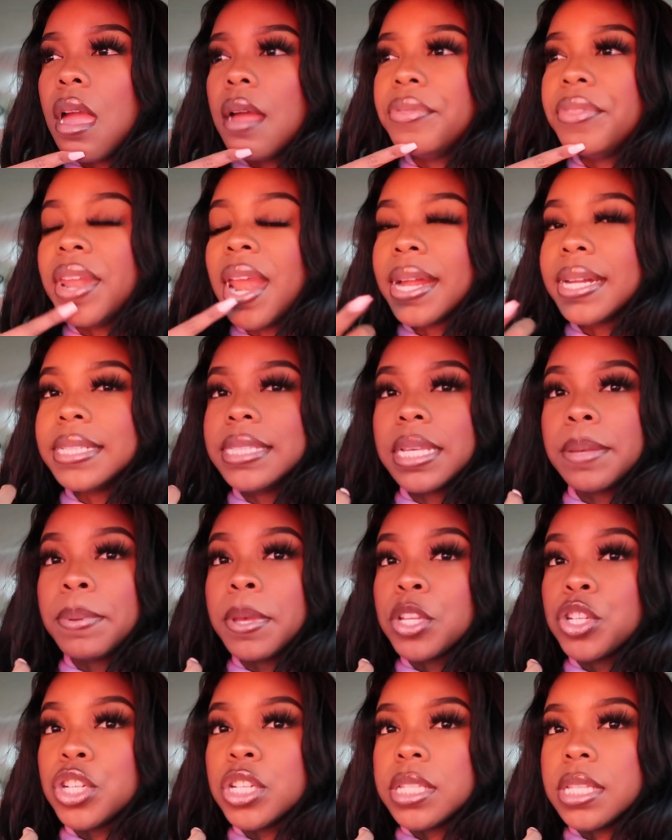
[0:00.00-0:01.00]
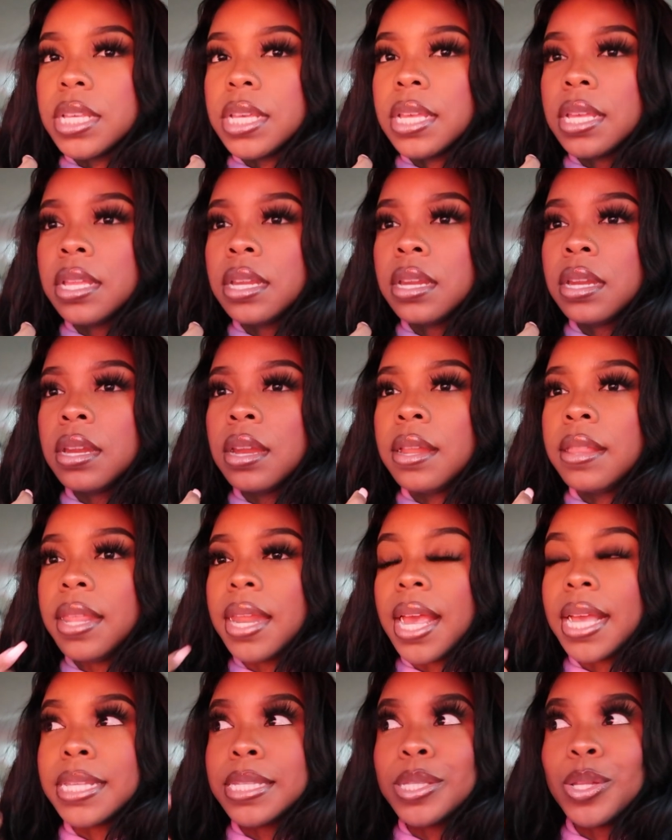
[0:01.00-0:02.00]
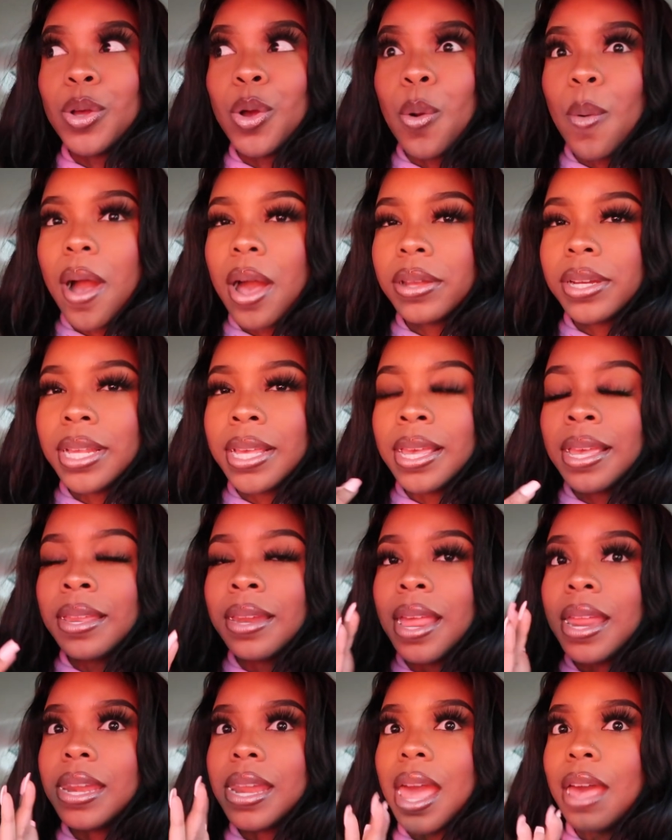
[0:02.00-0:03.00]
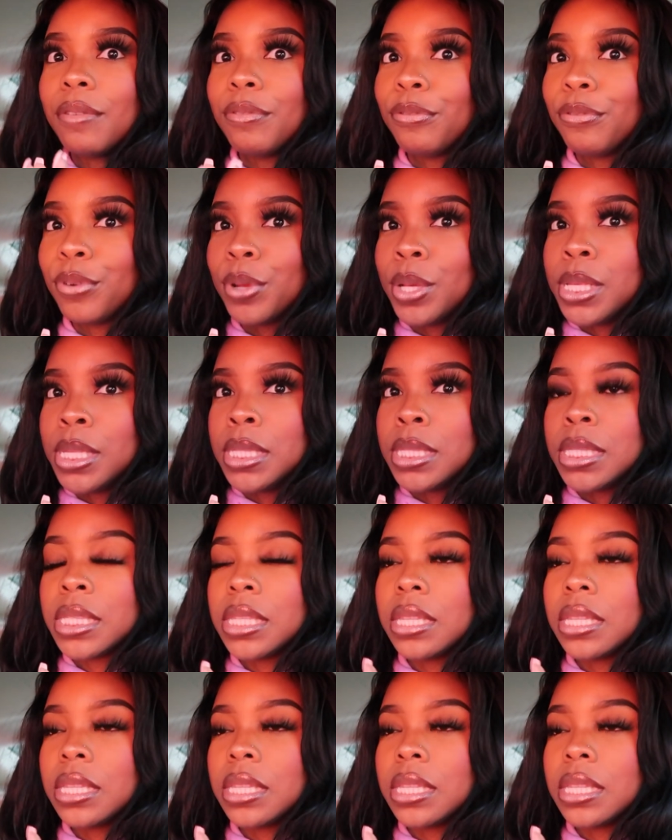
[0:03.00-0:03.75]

that I can take pictures in, that I can still go out in and not freeze.